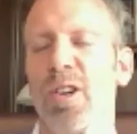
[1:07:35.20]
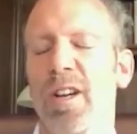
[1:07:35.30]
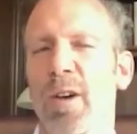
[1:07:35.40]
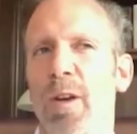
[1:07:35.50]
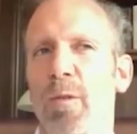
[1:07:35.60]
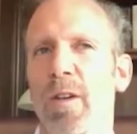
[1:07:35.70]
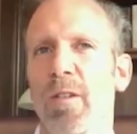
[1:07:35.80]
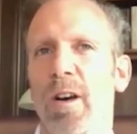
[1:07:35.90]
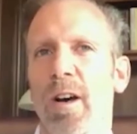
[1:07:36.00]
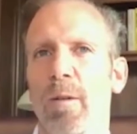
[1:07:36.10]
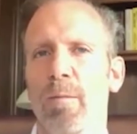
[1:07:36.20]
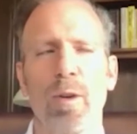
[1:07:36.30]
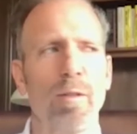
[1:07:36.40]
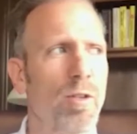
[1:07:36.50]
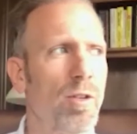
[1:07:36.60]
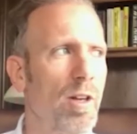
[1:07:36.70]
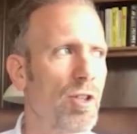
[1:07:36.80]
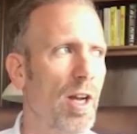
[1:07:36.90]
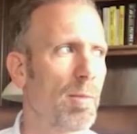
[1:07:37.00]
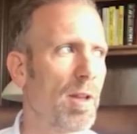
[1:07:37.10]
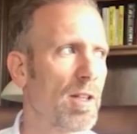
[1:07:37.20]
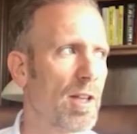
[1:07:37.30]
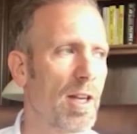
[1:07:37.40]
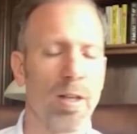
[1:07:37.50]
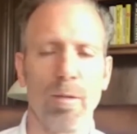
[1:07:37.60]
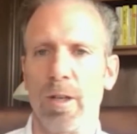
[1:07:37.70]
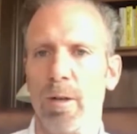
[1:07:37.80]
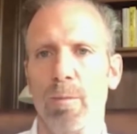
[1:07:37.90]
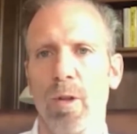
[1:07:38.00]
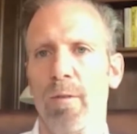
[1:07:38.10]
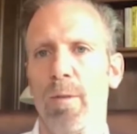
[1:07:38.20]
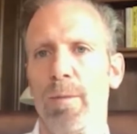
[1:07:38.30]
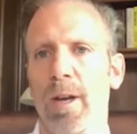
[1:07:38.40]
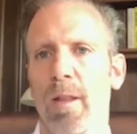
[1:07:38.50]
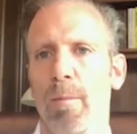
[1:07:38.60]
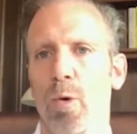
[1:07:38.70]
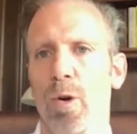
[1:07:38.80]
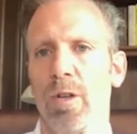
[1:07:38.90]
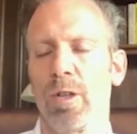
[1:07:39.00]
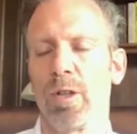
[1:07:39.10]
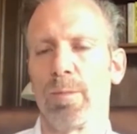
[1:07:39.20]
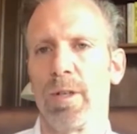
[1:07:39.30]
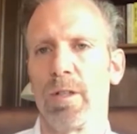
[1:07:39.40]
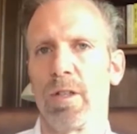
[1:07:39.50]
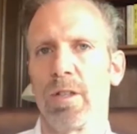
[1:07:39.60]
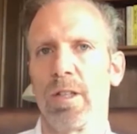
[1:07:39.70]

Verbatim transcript: Yeah, we, we have a um, we have a, a, gentleman that said he'd, he'd love to be on the board of this business.